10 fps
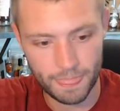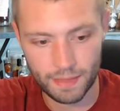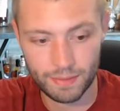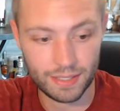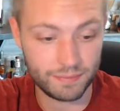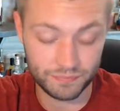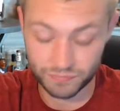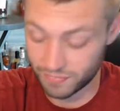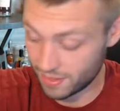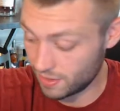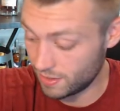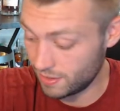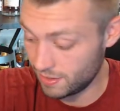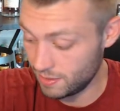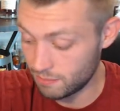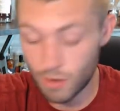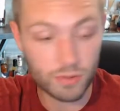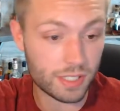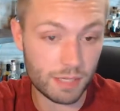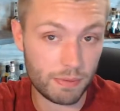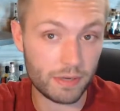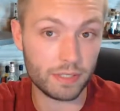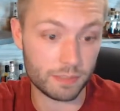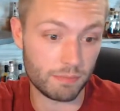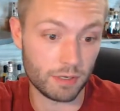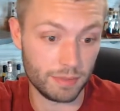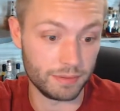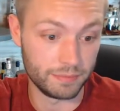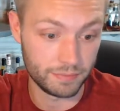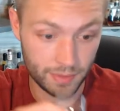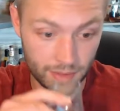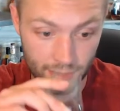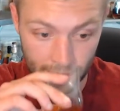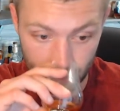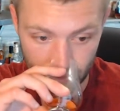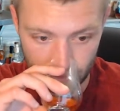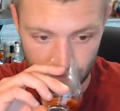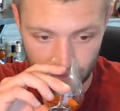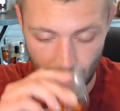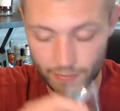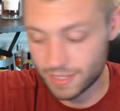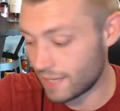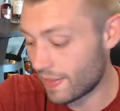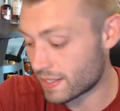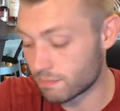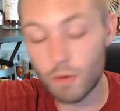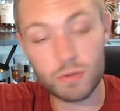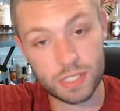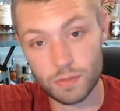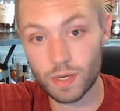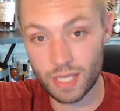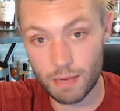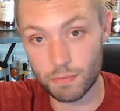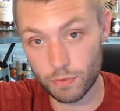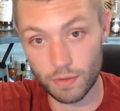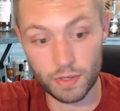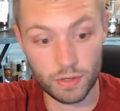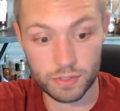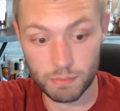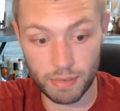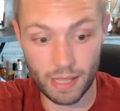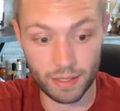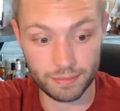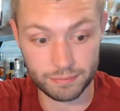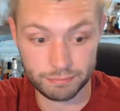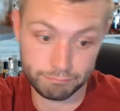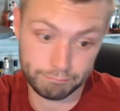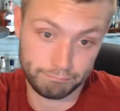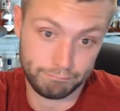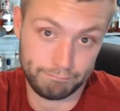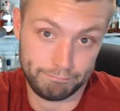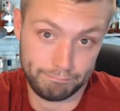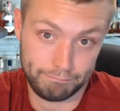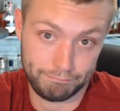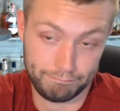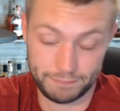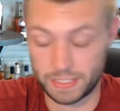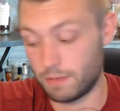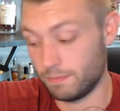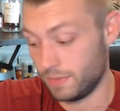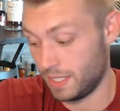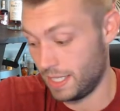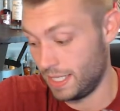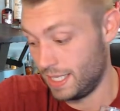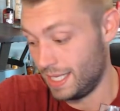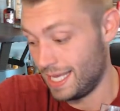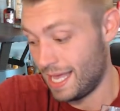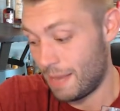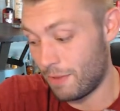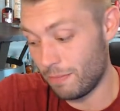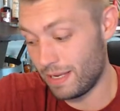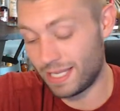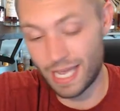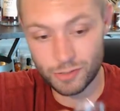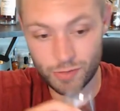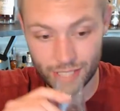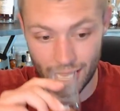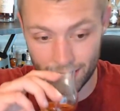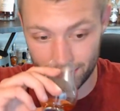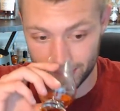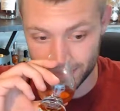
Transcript: Well, mostly Peerless bourbon. I would say that's mostly what came through on the nose and palate. So, a Bell Mead cask strength,